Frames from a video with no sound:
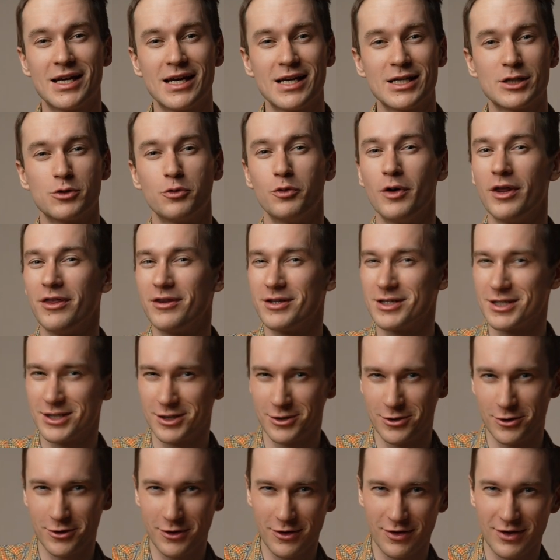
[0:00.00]
has
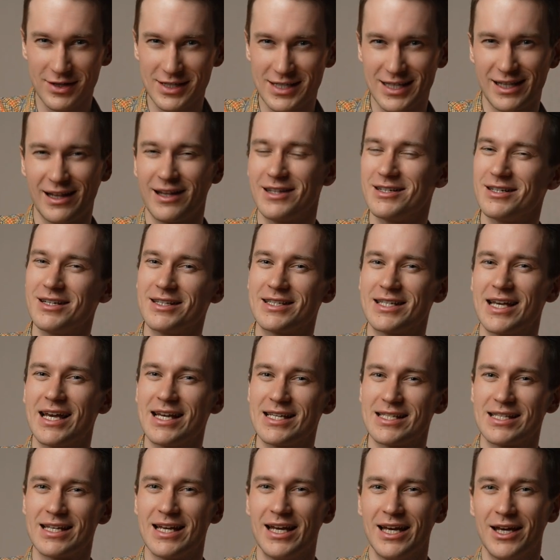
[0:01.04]
withstood this little
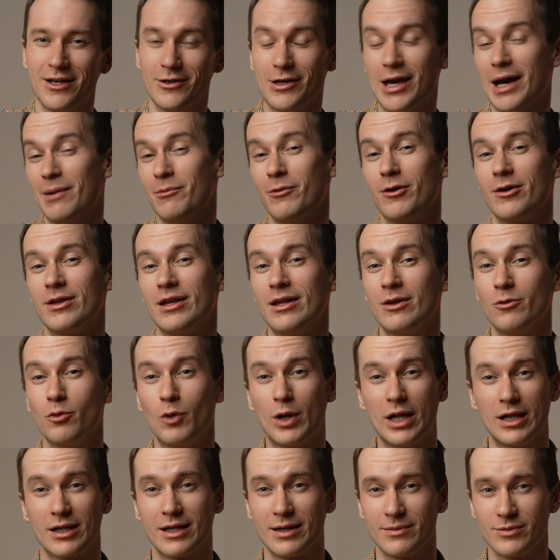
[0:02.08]
test, you are more than
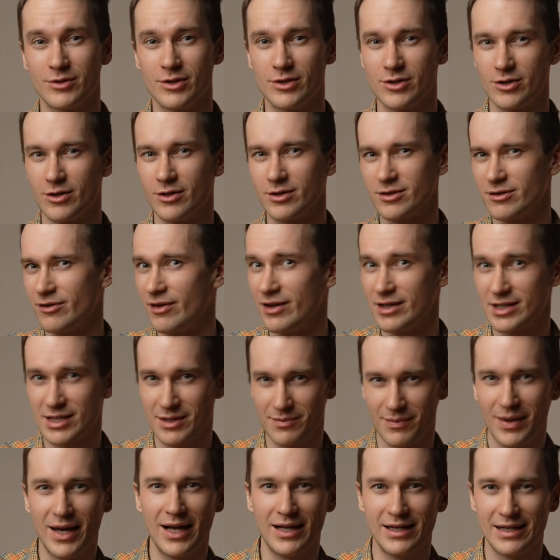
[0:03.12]
welcome to talk to the
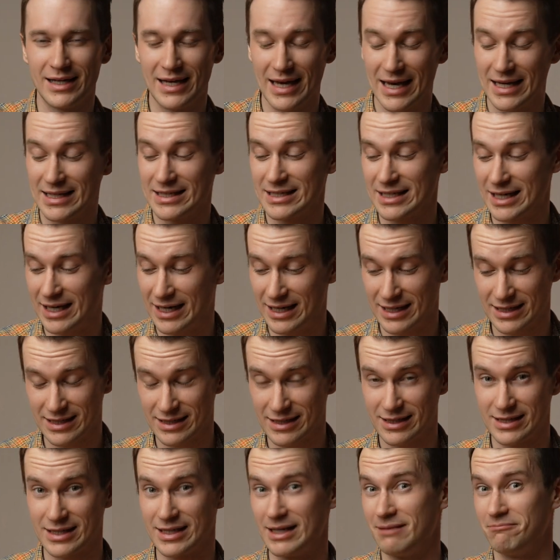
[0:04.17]
sommelier and
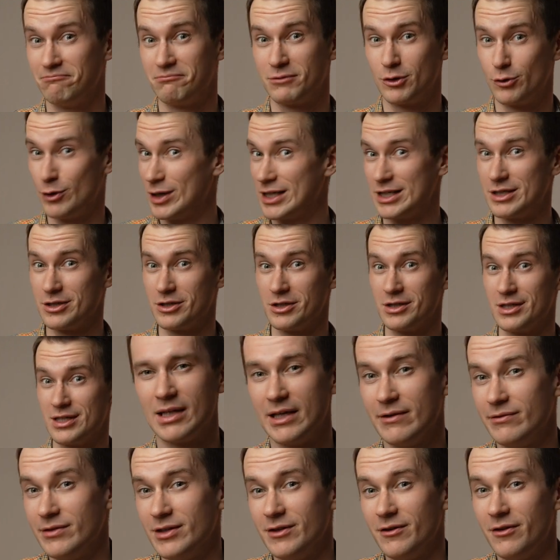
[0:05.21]
ask some questions.
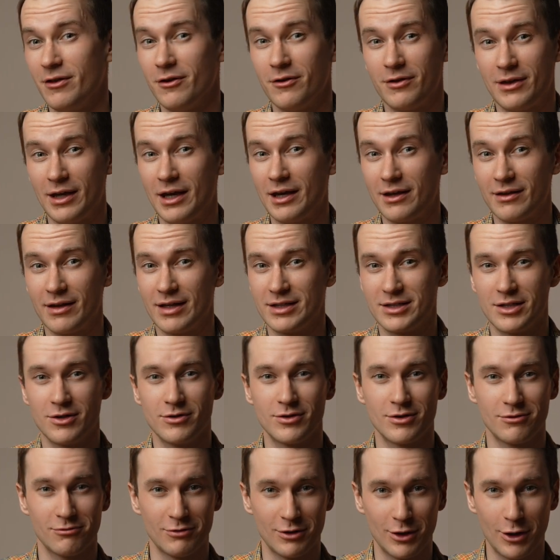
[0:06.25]
Even if you think that you
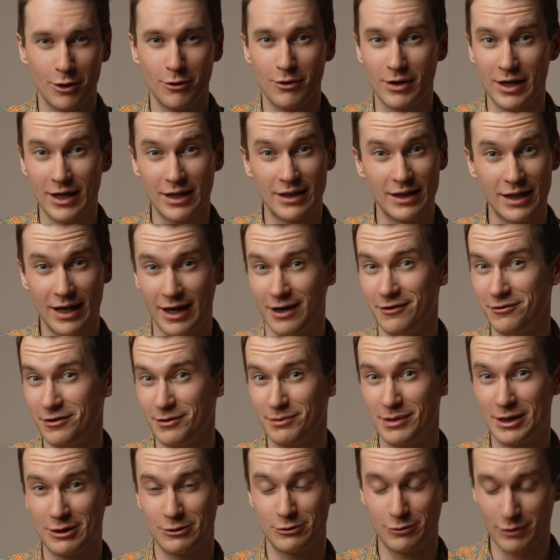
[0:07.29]
don't know enough
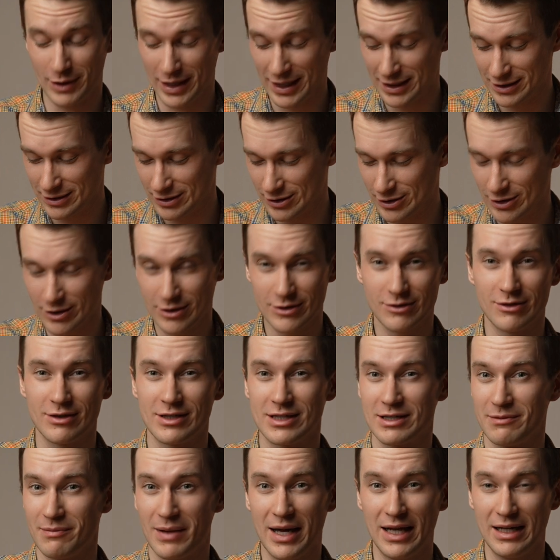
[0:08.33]
about wine to talk to a
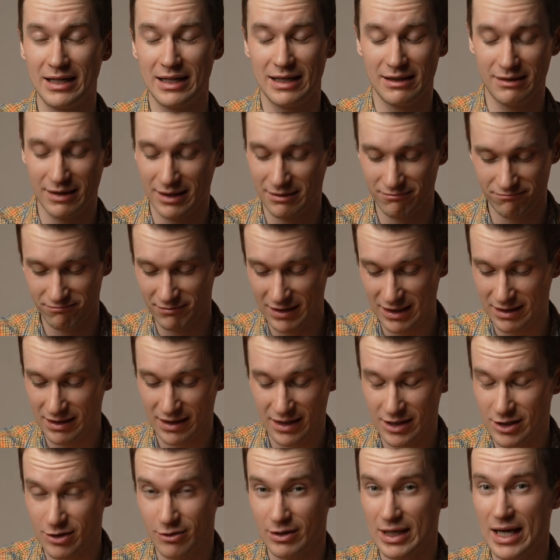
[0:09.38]
sommelier,
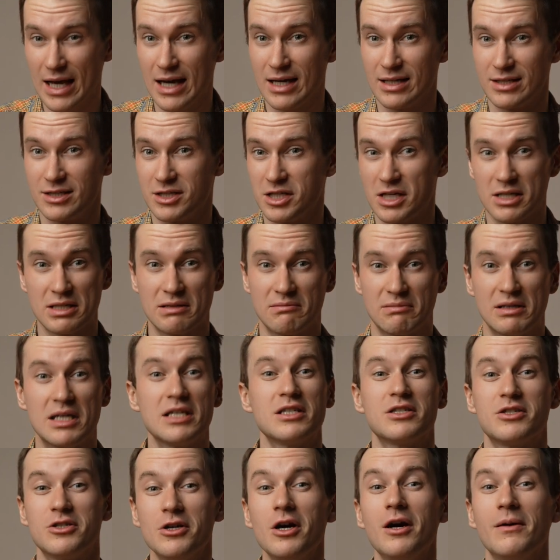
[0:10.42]
it's okay, it's just
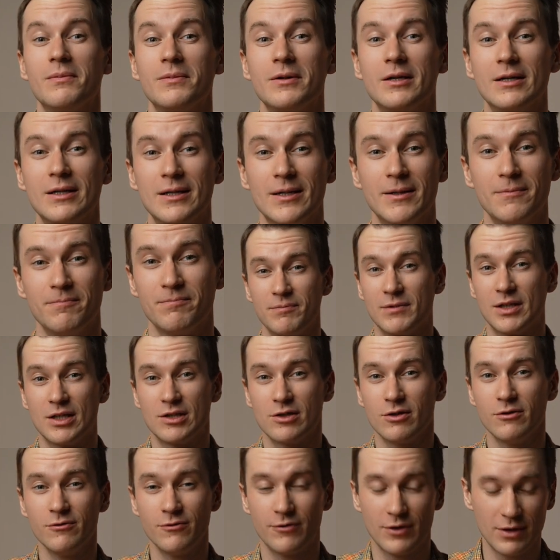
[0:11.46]
his job. You
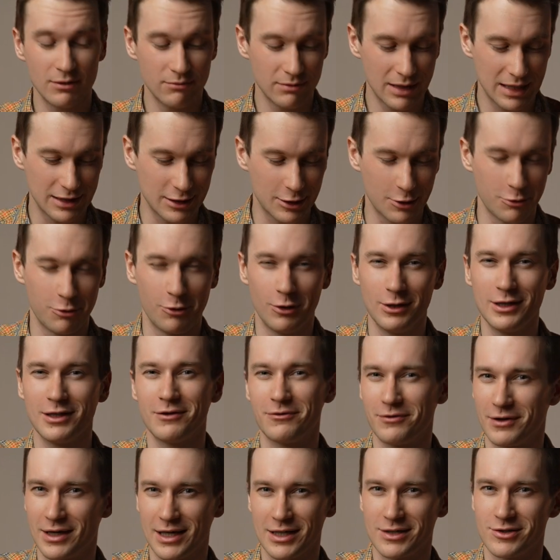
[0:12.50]
don't feel
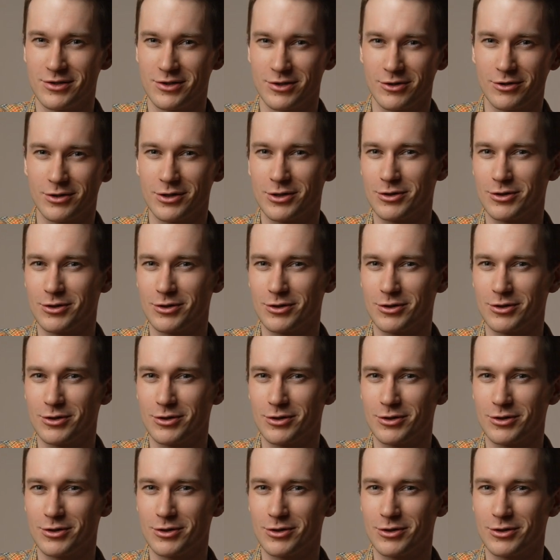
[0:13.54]
unqualified to talk